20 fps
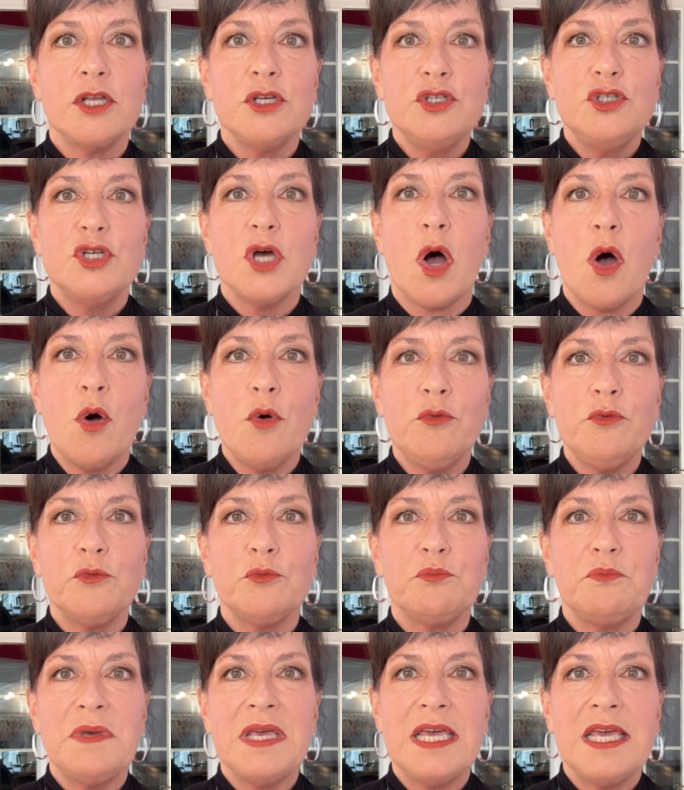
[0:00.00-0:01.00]

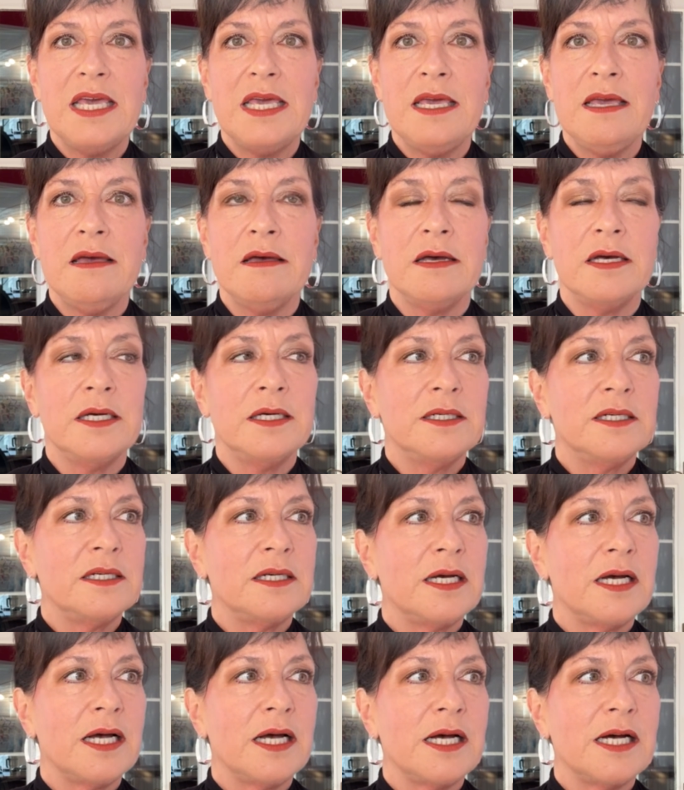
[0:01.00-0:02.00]
Don't be
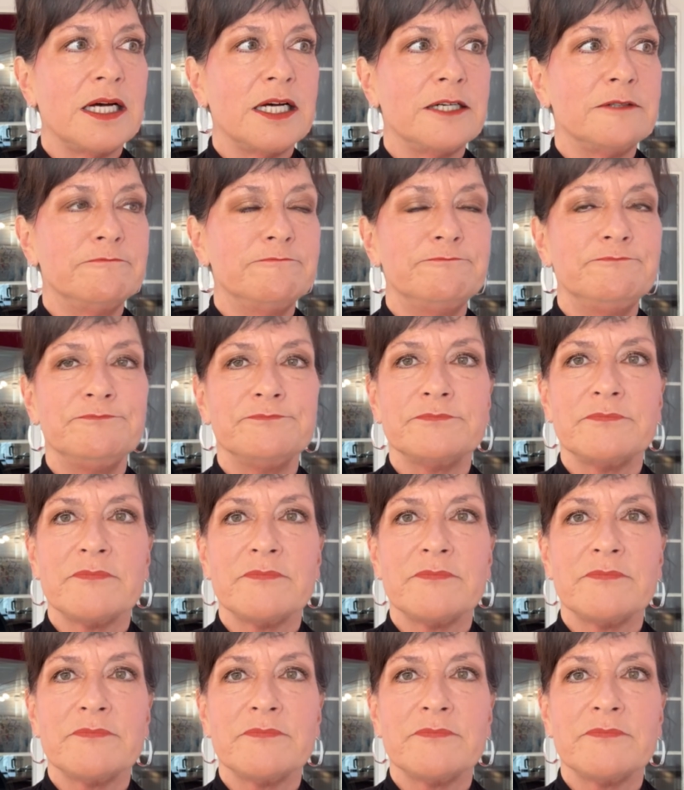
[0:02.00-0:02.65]
hanging